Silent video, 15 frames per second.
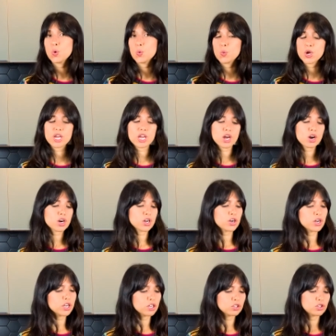we are
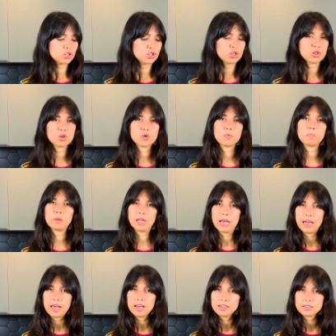going to
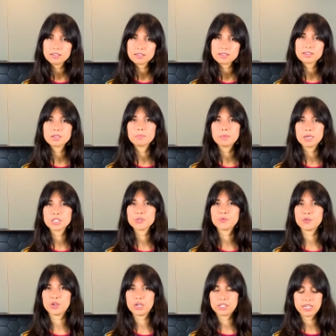blend the mix
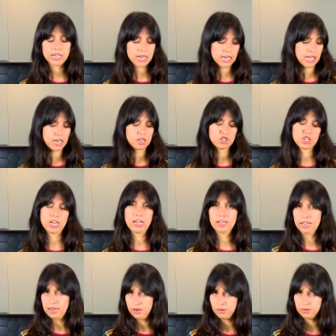for the acarajé
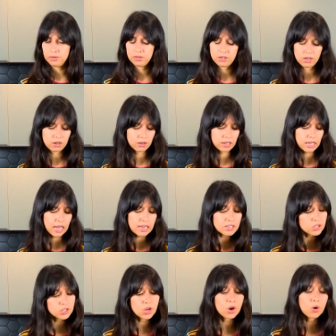now. Okay,
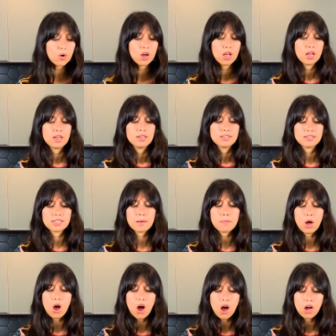so some
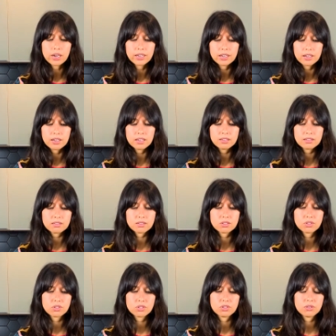onions
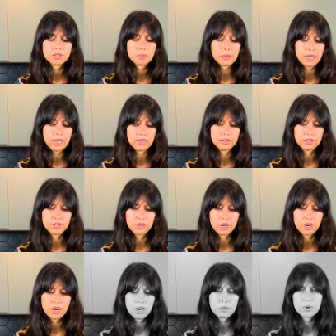to the
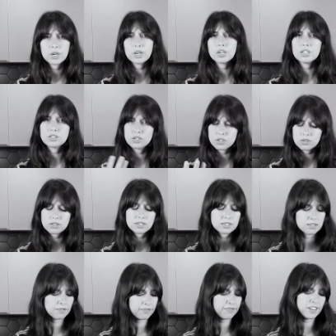blender, and we're gonna do
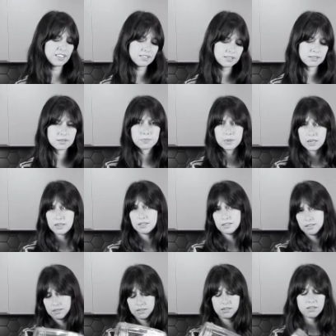this in phases
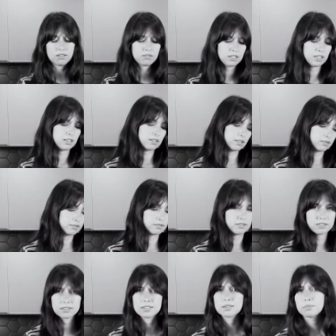because like
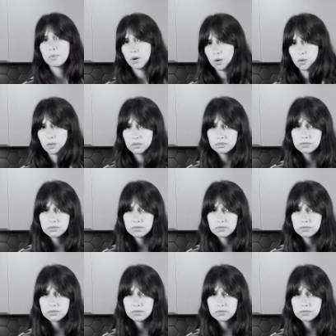this is small.